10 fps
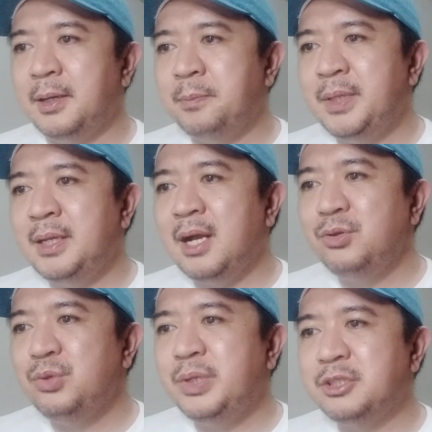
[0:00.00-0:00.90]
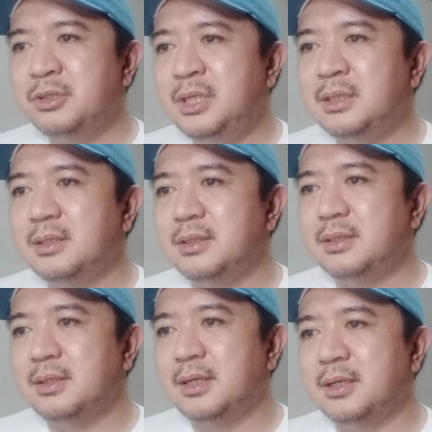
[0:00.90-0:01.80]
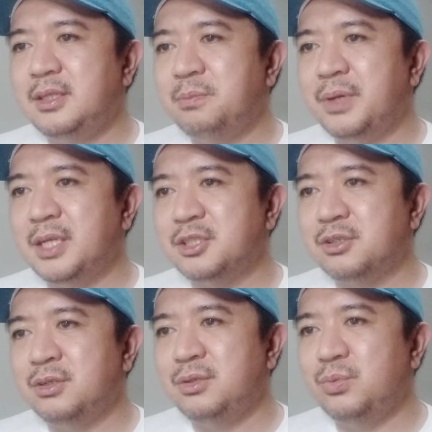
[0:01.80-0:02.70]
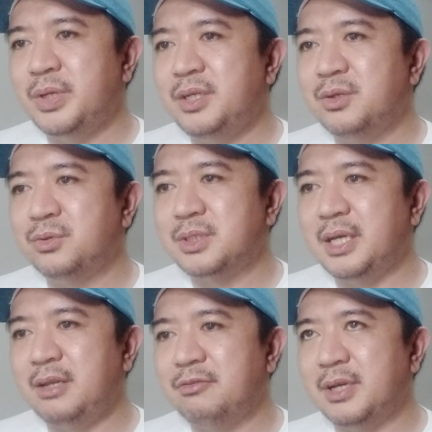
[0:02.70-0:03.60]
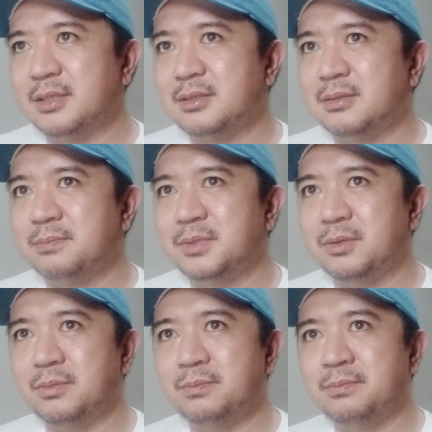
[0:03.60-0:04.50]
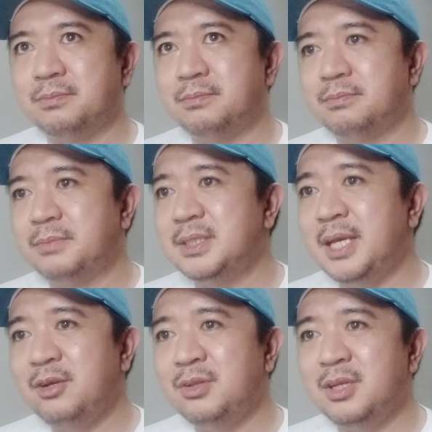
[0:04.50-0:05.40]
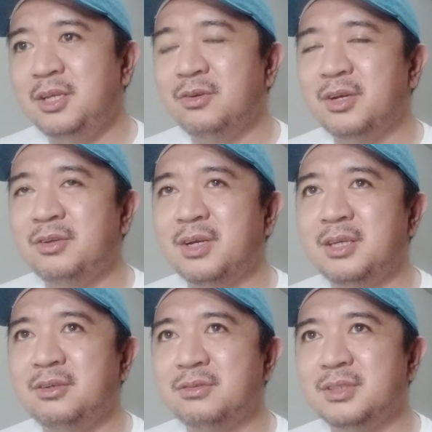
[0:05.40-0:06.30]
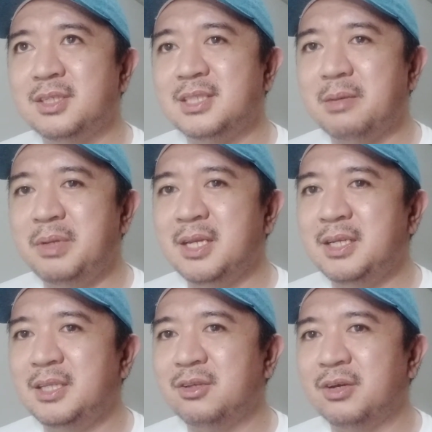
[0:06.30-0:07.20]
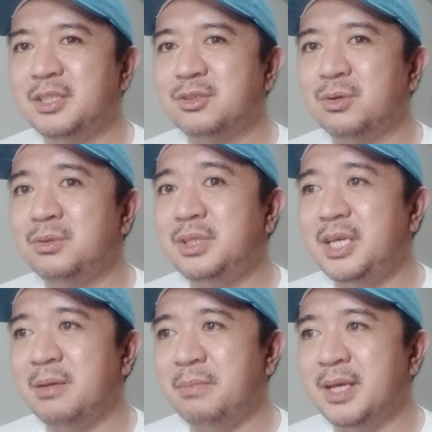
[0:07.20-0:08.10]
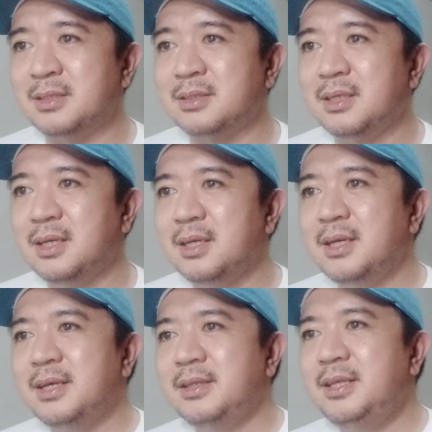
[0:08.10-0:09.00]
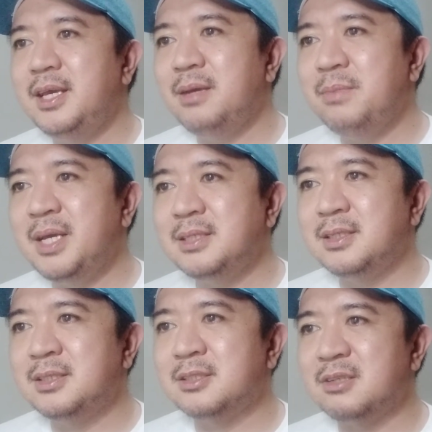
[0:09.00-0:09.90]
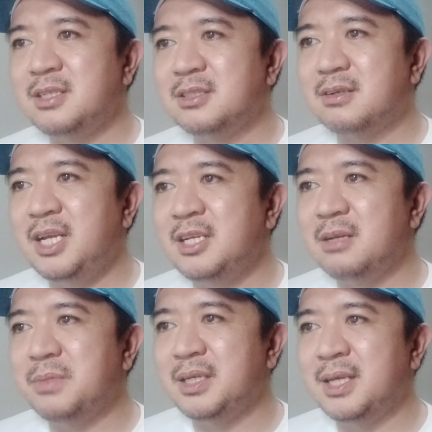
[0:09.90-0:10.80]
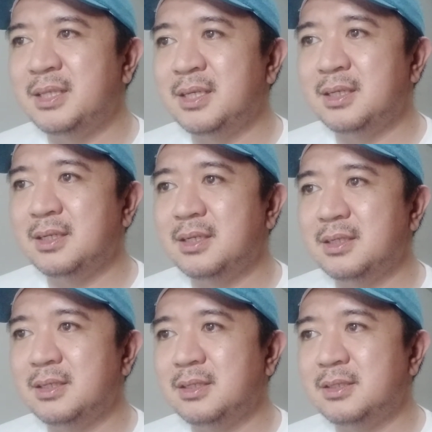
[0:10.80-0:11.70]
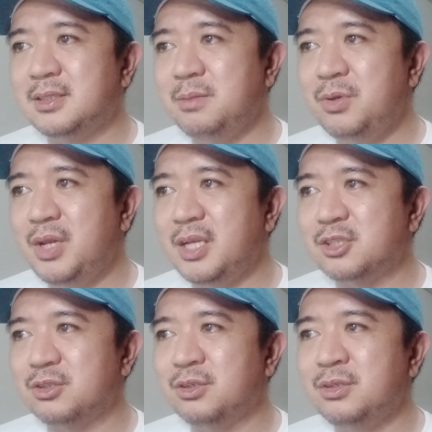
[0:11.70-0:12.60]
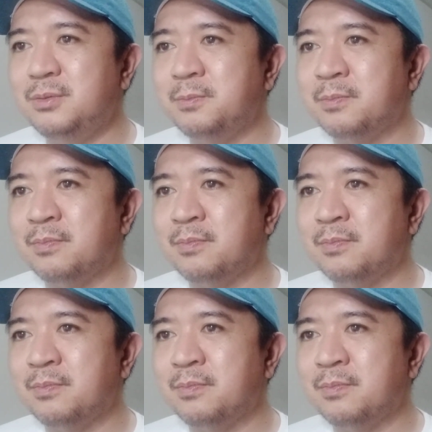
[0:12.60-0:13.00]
Then, how do we treat depression with no side effects? So, basahin ko na rin yung yung sinasabi nila dito. It's called TMS. TMS is transcranial magnetic stimulation.